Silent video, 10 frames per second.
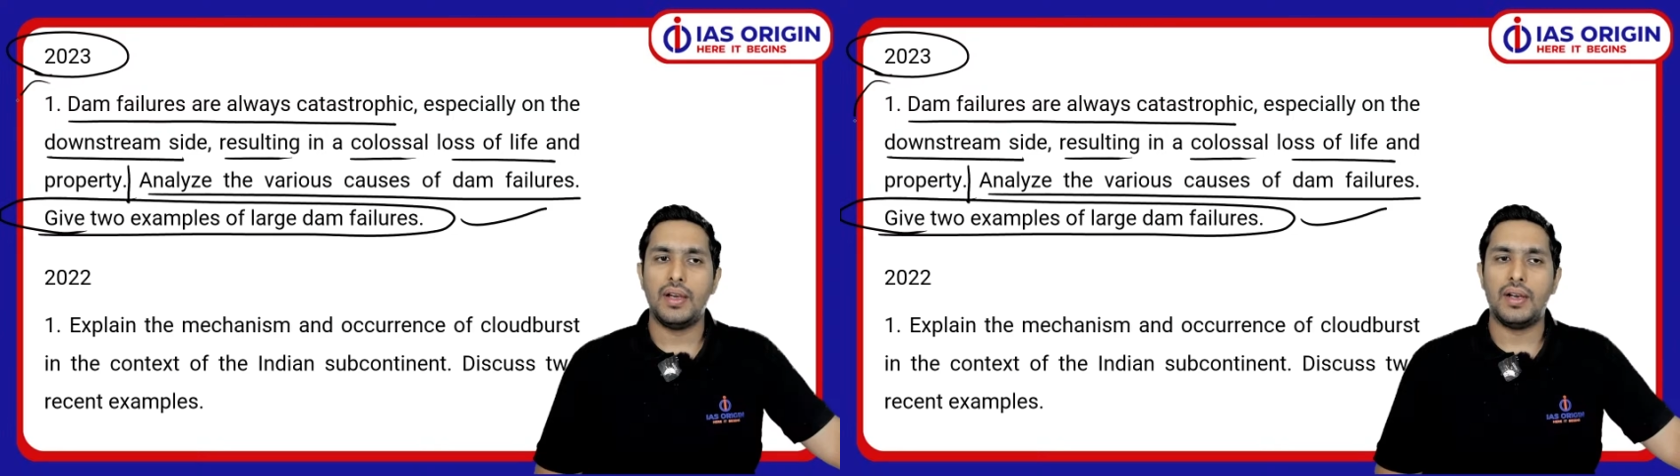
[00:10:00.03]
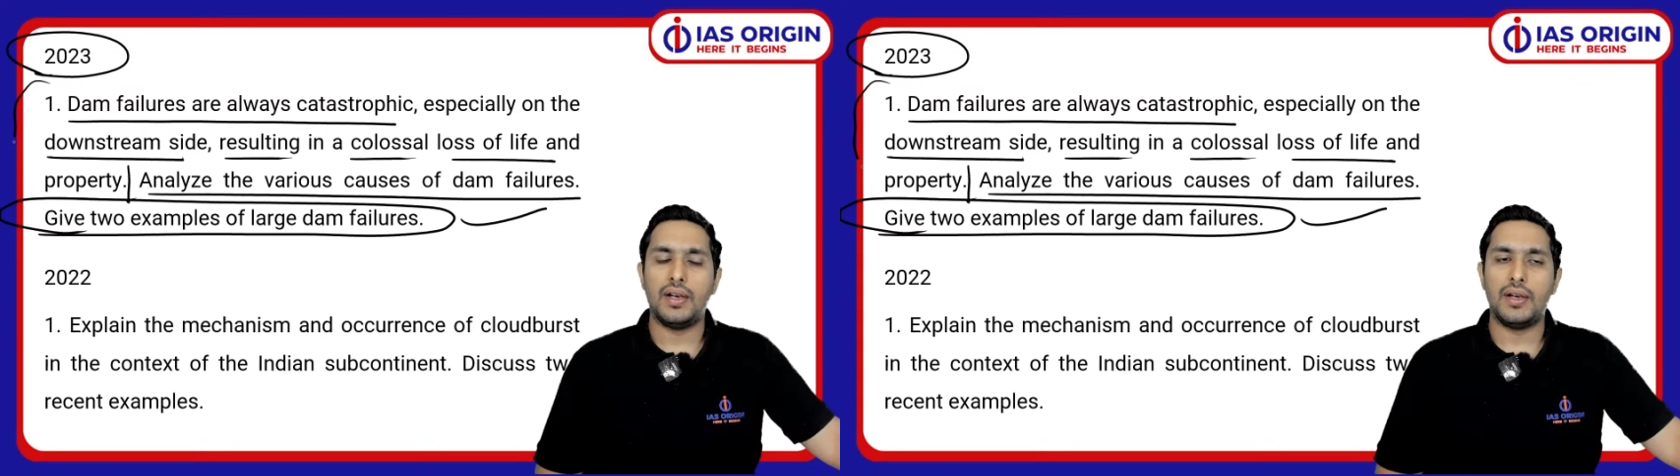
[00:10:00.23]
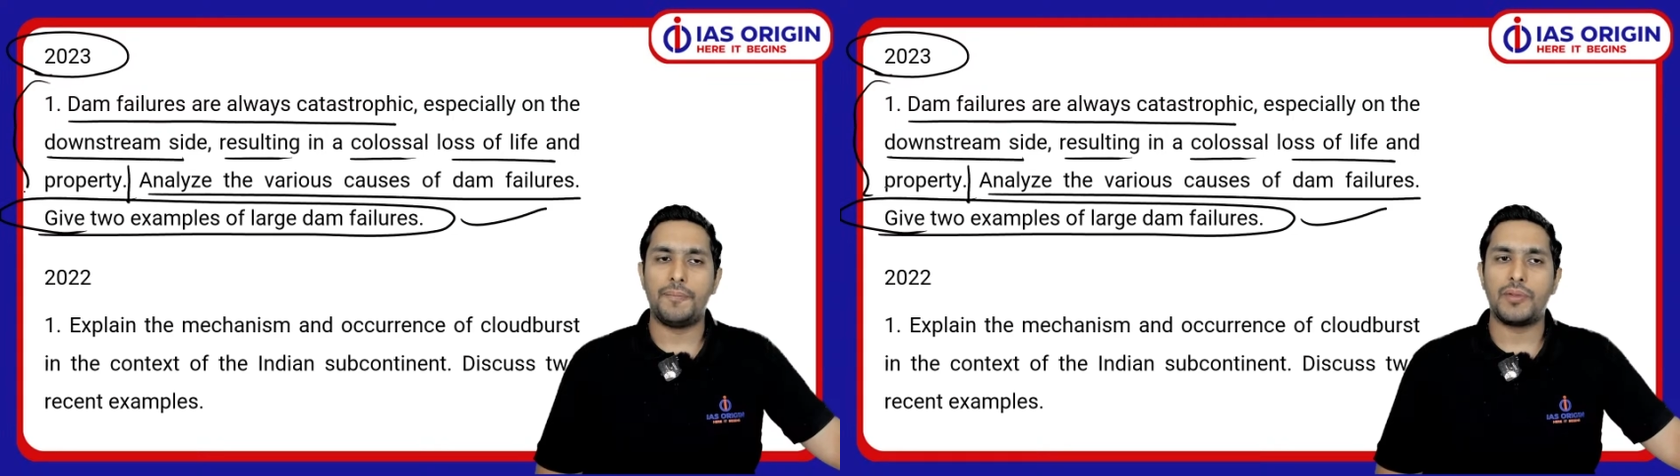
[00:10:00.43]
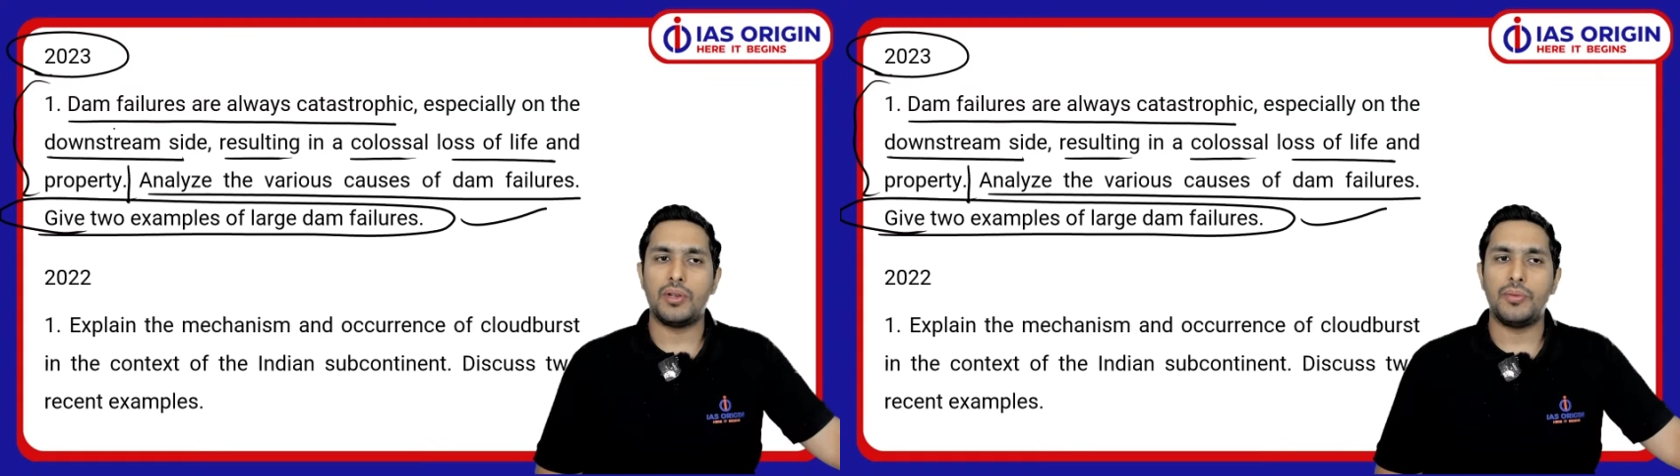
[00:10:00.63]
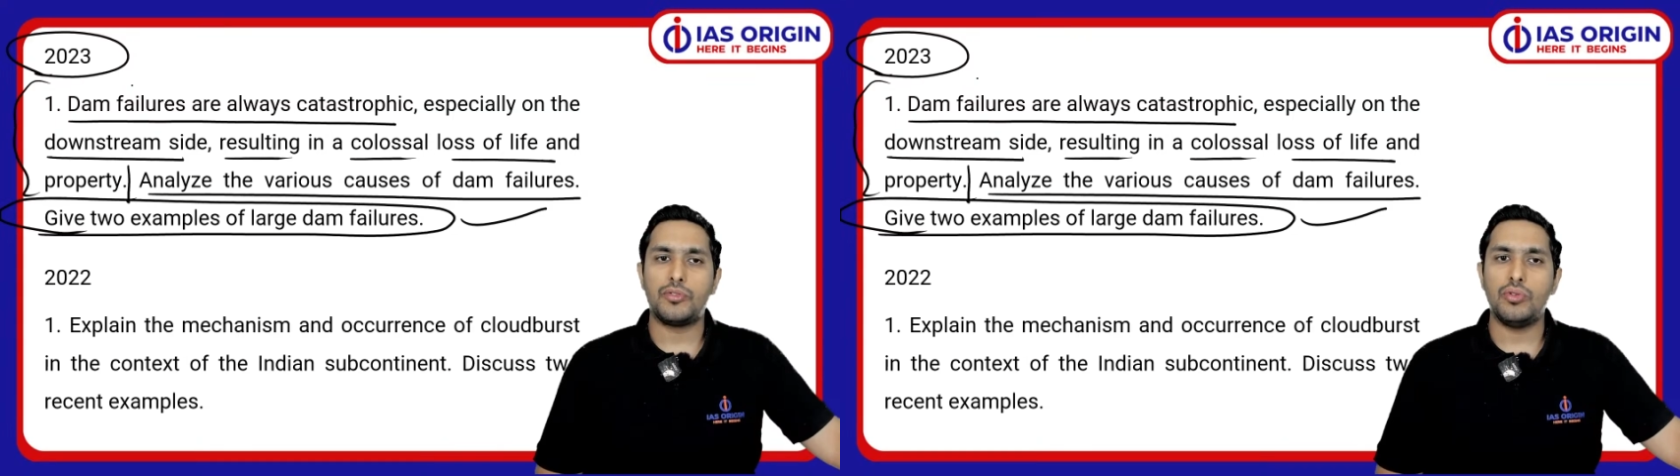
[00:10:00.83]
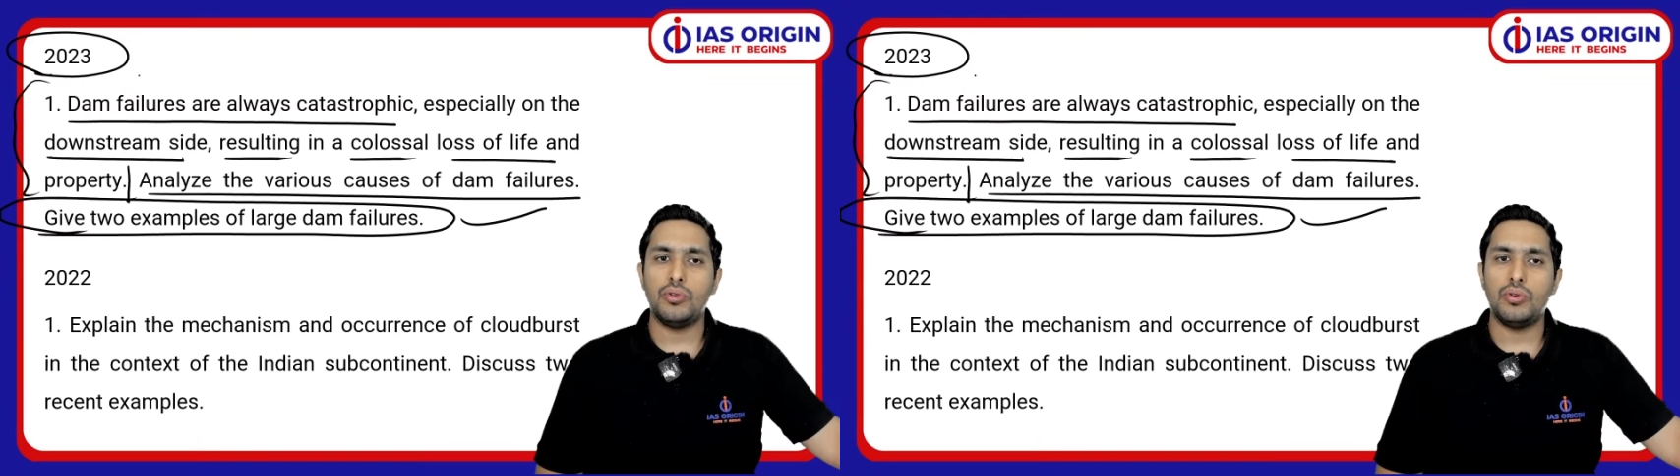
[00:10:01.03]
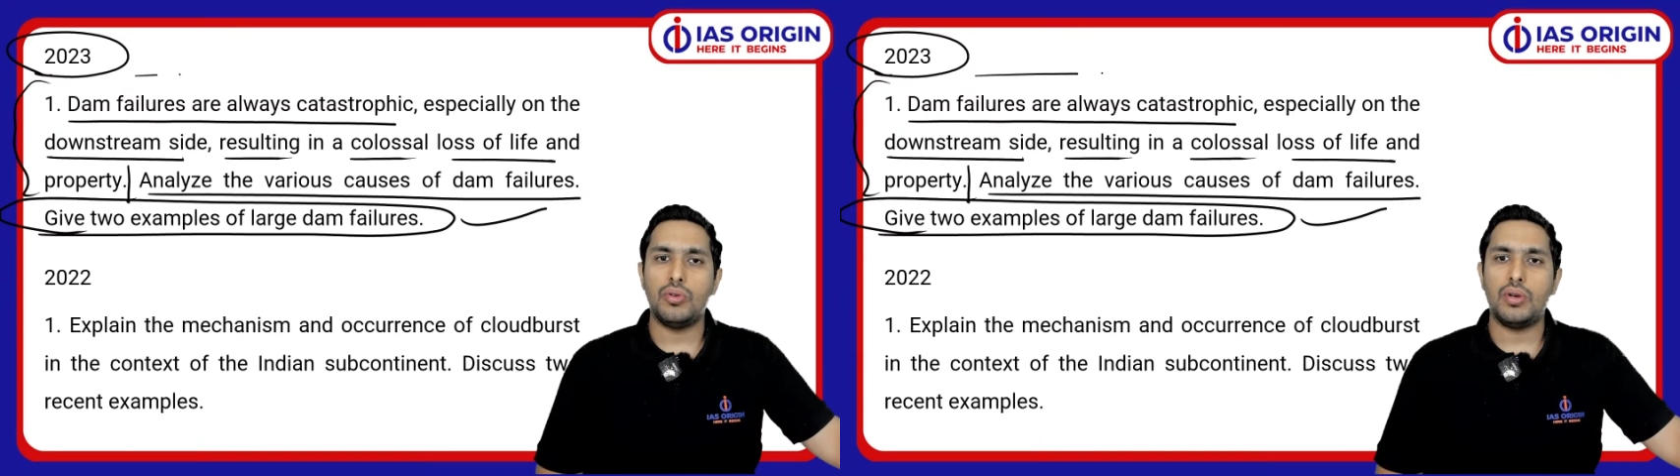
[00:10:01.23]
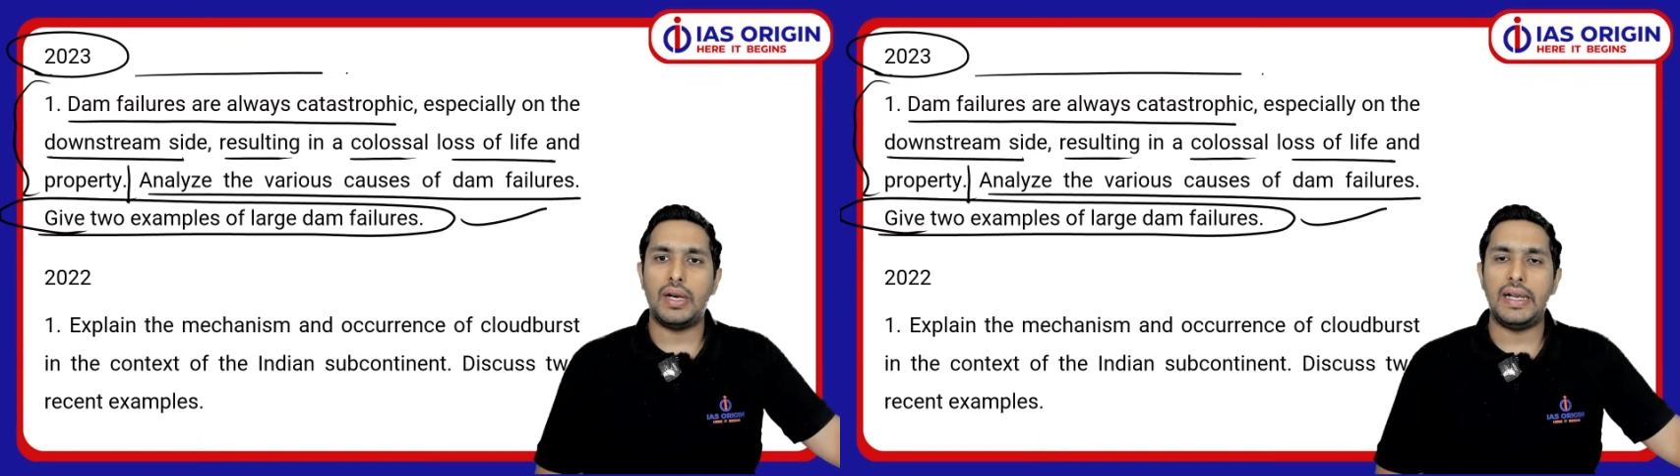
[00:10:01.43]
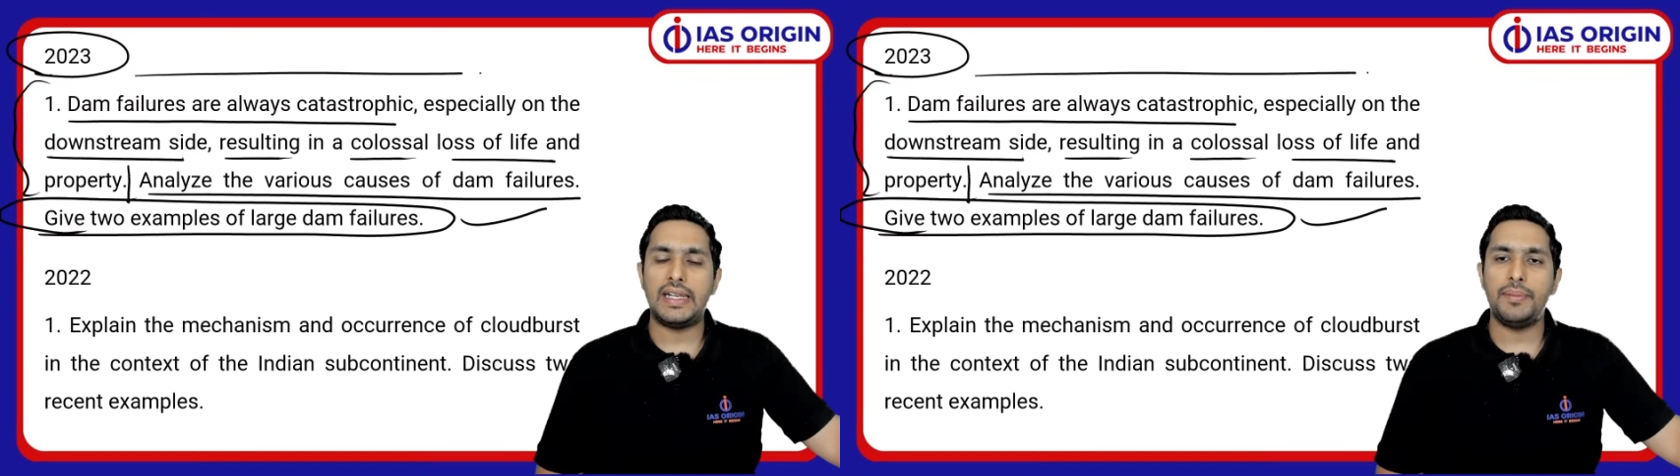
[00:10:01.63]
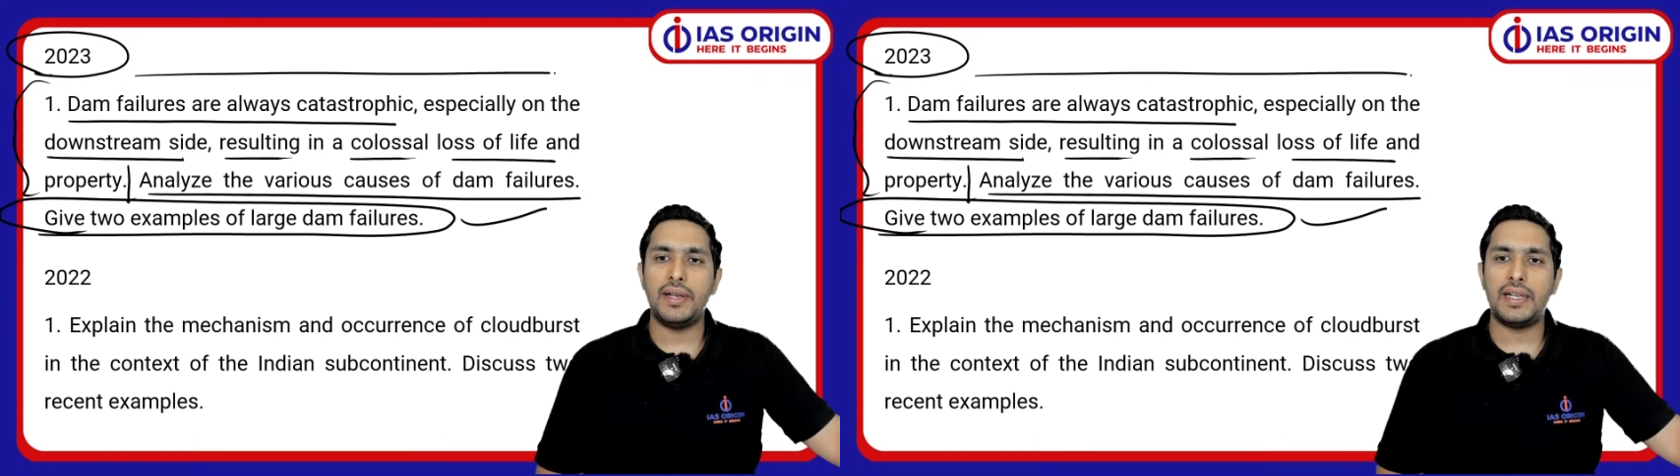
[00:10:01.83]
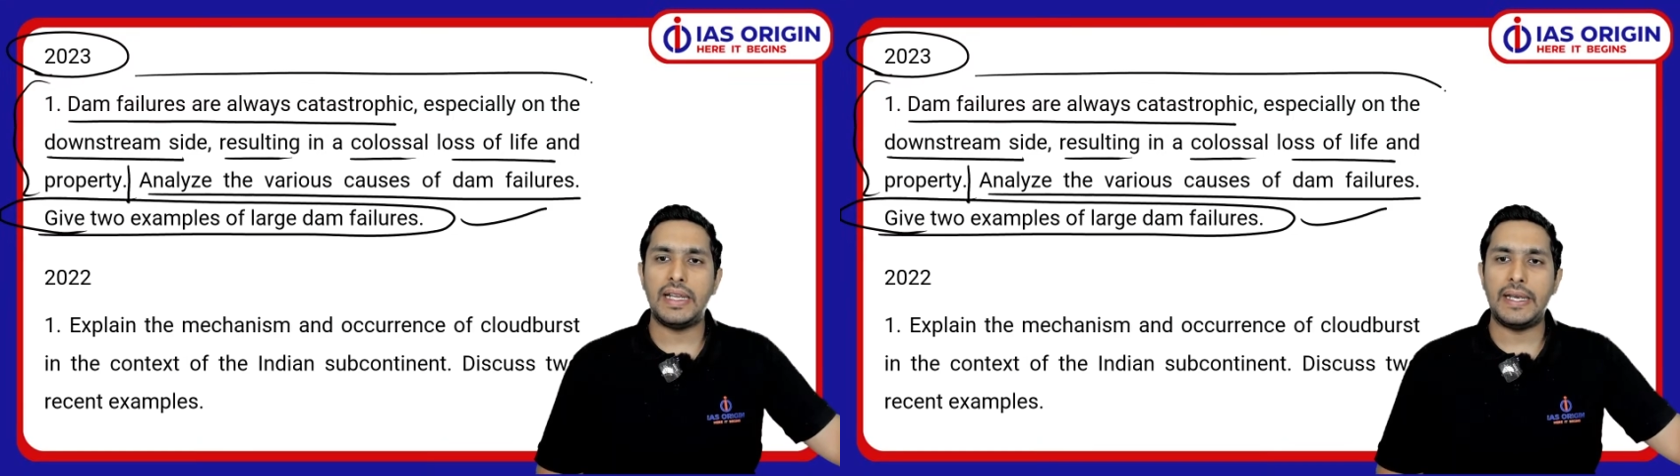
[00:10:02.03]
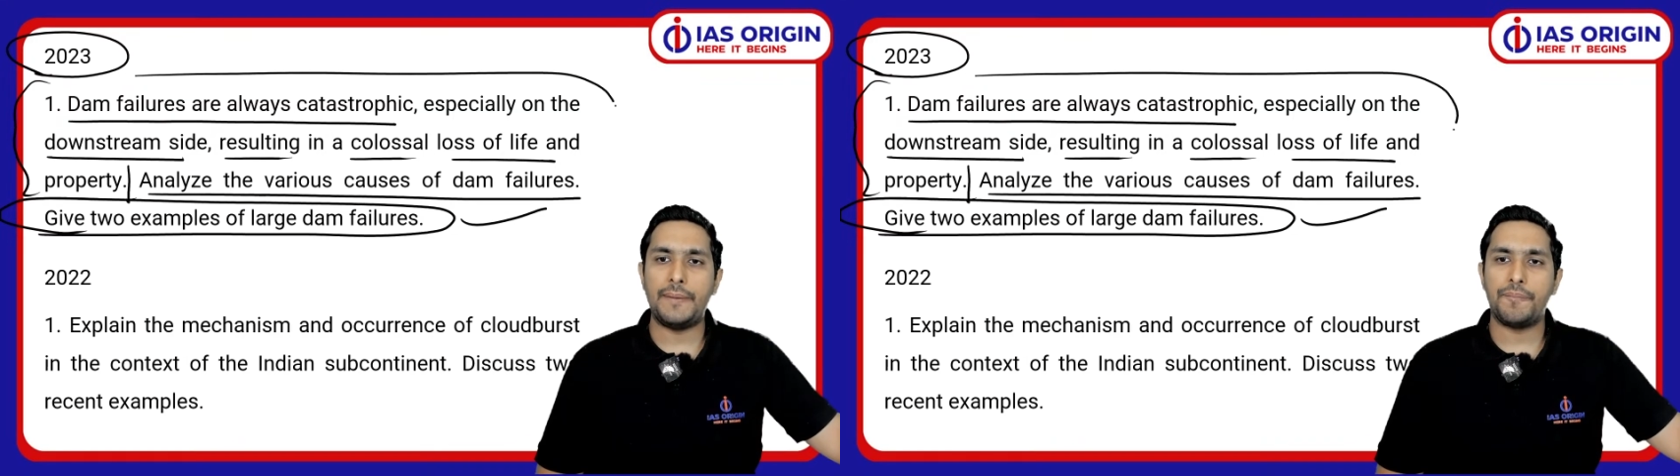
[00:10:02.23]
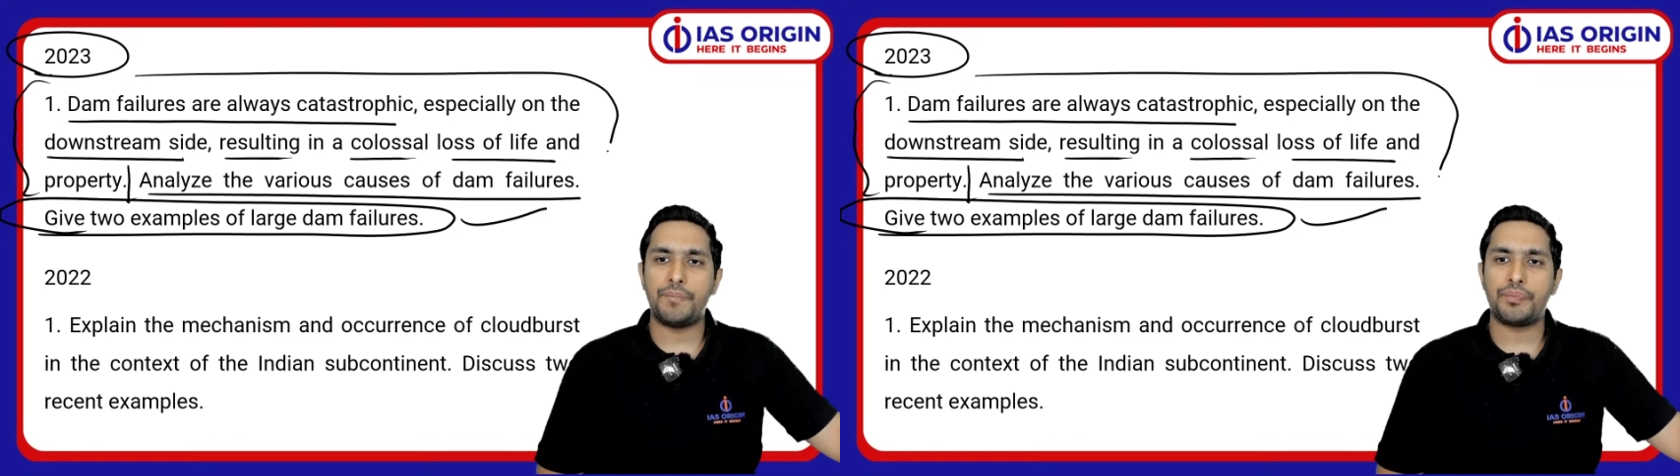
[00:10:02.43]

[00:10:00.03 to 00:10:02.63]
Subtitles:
So ultimately,